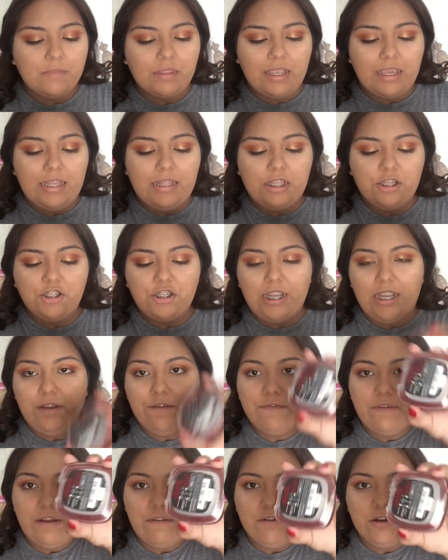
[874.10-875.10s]
In the
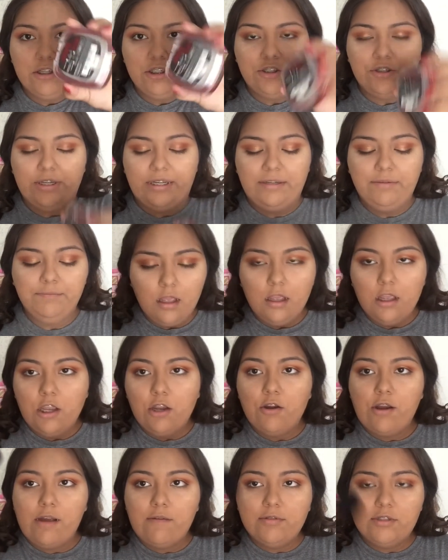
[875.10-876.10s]
shade 500,
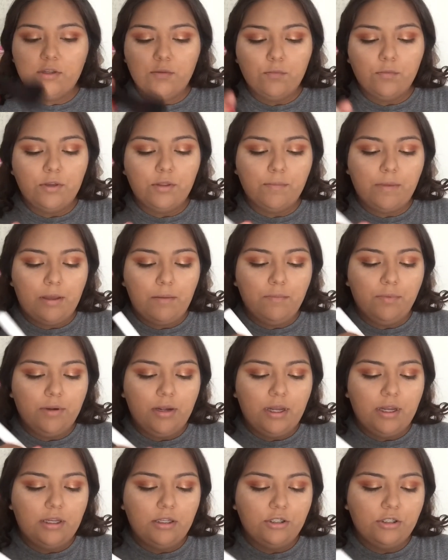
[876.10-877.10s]
grab some with my
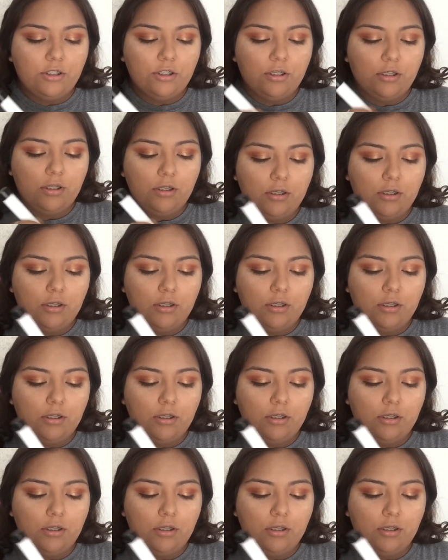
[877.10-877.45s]
brush